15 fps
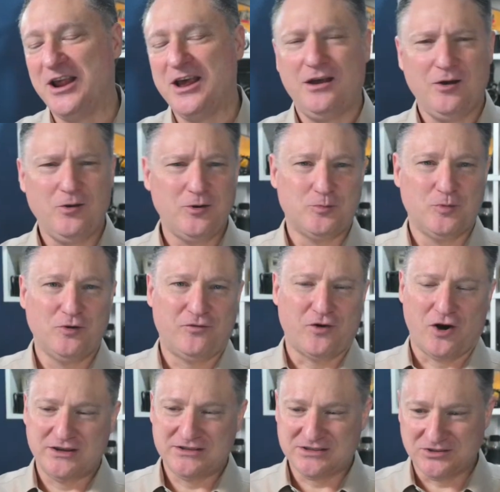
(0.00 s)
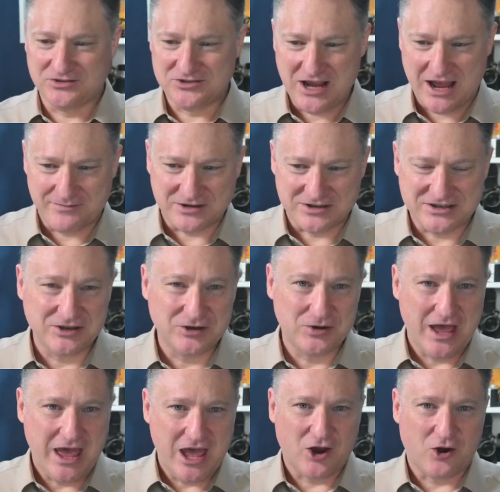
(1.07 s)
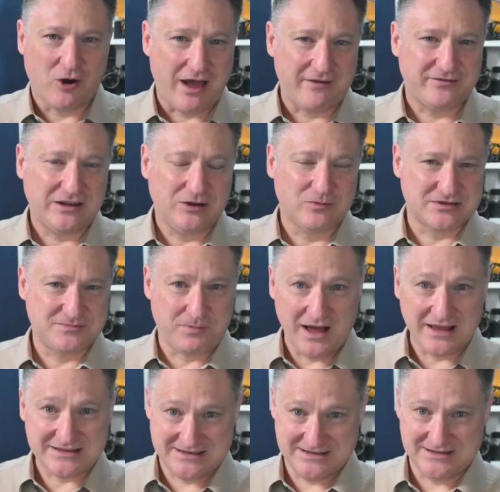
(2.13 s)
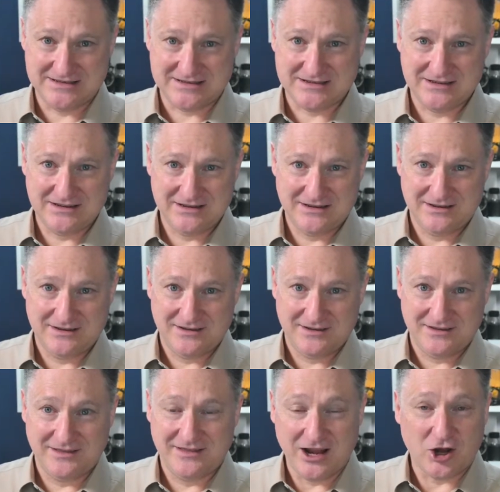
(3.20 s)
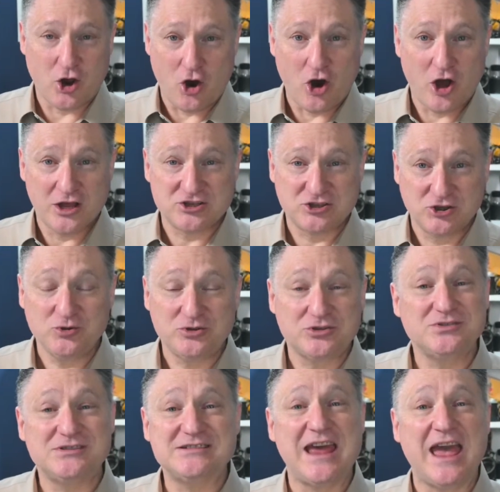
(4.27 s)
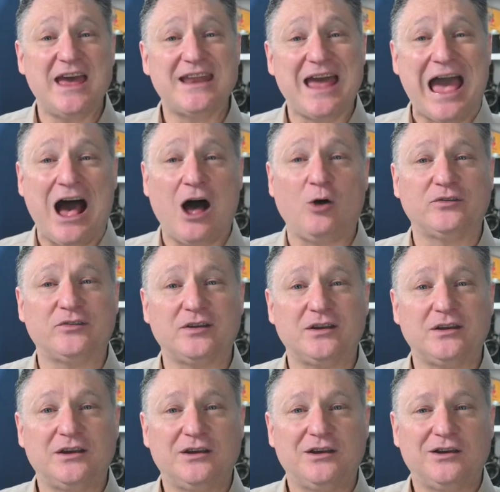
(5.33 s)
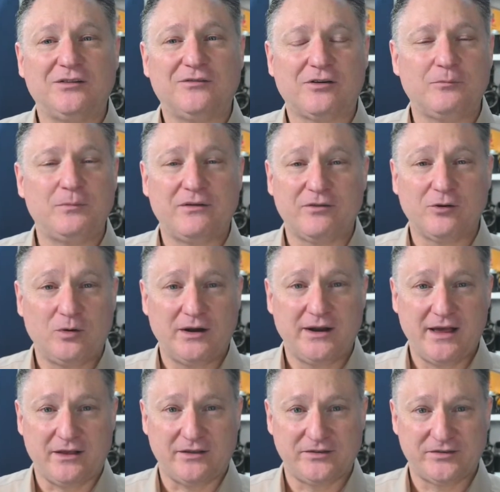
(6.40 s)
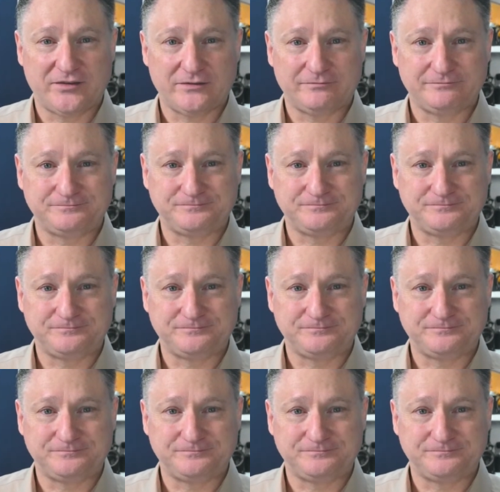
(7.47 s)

I want to move on to Chapter 2, crafting responses that cause you to stand out from everyone else.